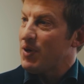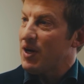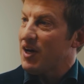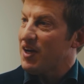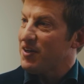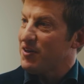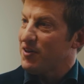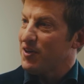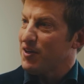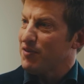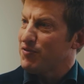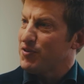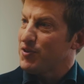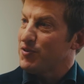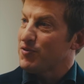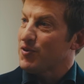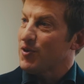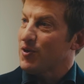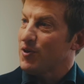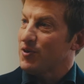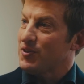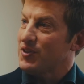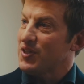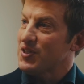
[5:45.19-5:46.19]
I don't know if you've
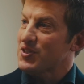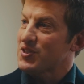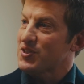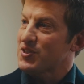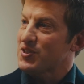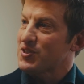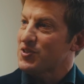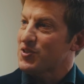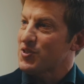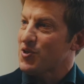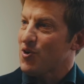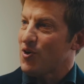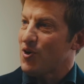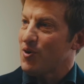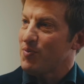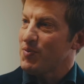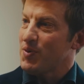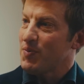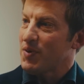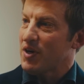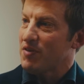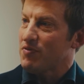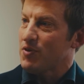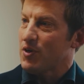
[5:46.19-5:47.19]
heard this term.
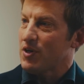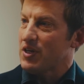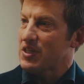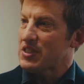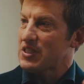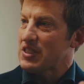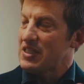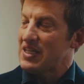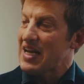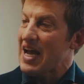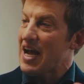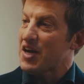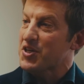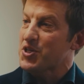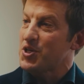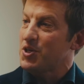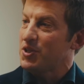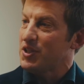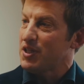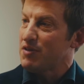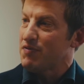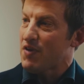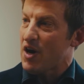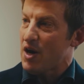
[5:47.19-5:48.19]
You might have heard it. It's
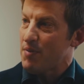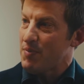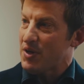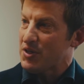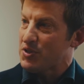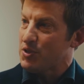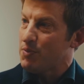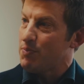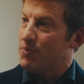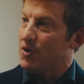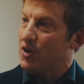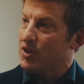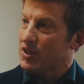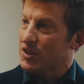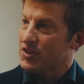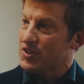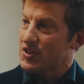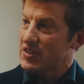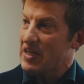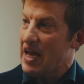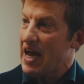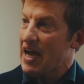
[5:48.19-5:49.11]
National Environmental Policy